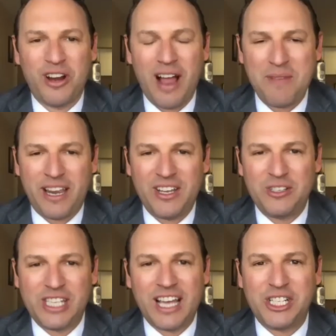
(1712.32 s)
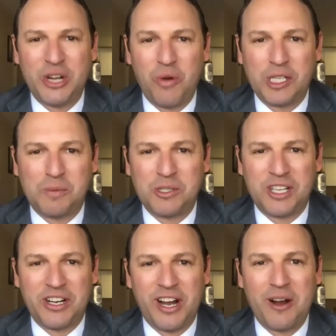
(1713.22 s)
I mean, you said she whispers in
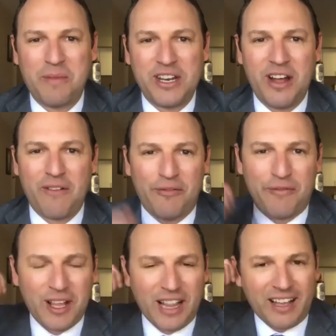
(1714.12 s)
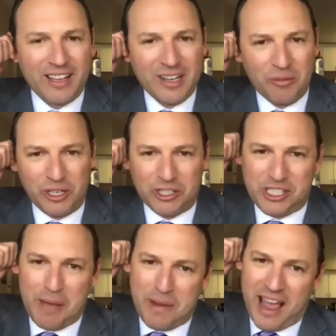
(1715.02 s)
your ear, but do you ever feel like when you're
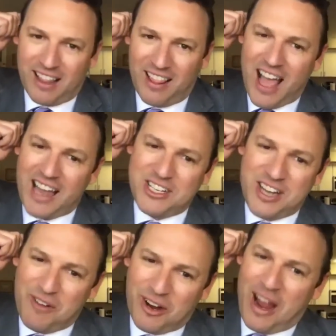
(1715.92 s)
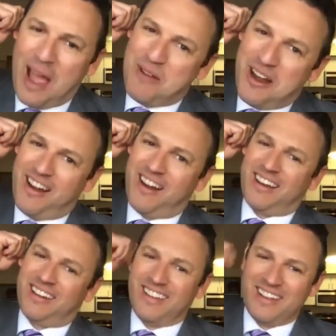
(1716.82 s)
stepping out of line, does she ever grab your ear
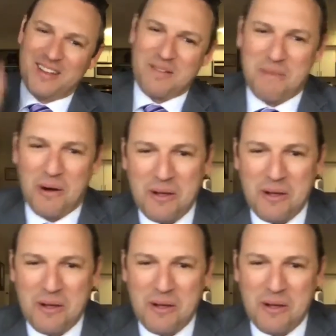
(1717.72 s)
and pull you?